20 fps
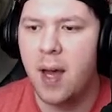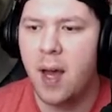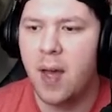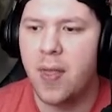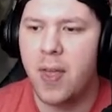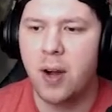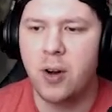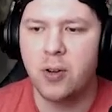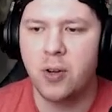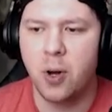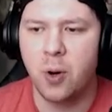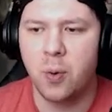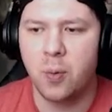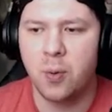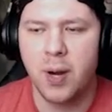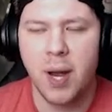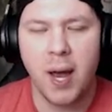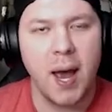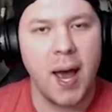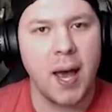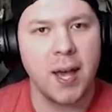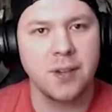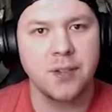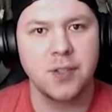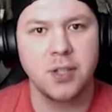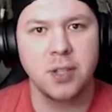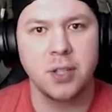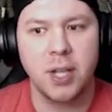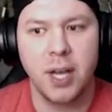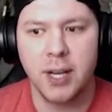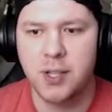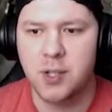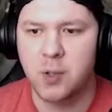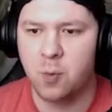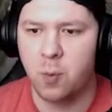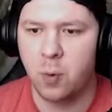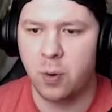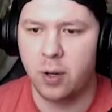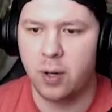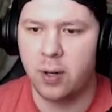They're known as the
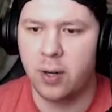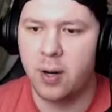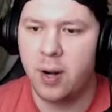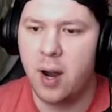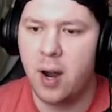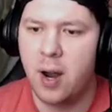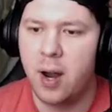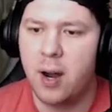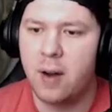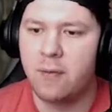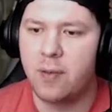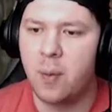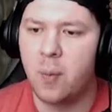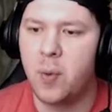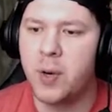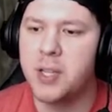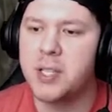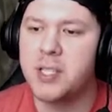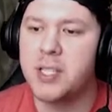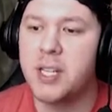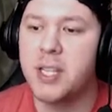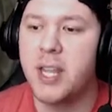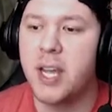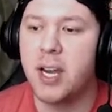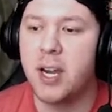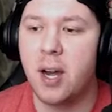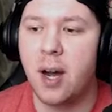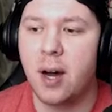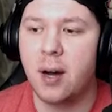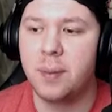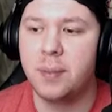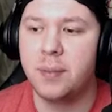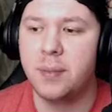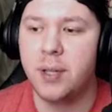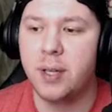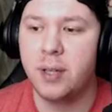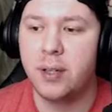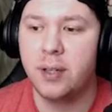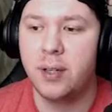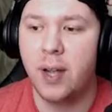Lightsworn. From whence did they come,
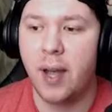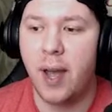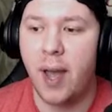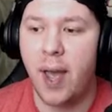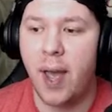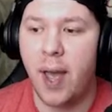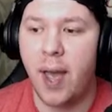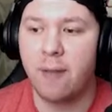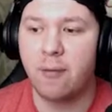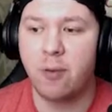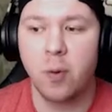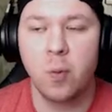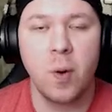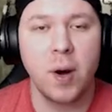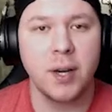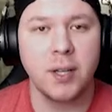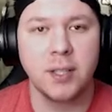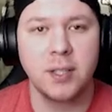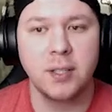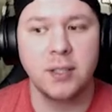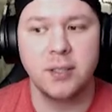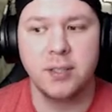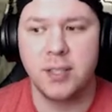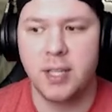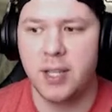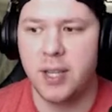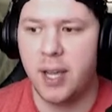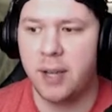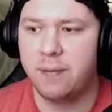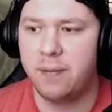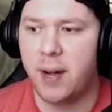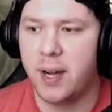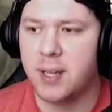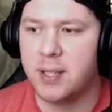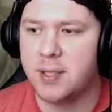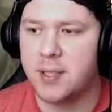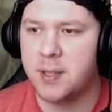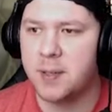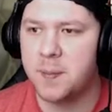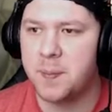and for what did they
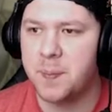fight?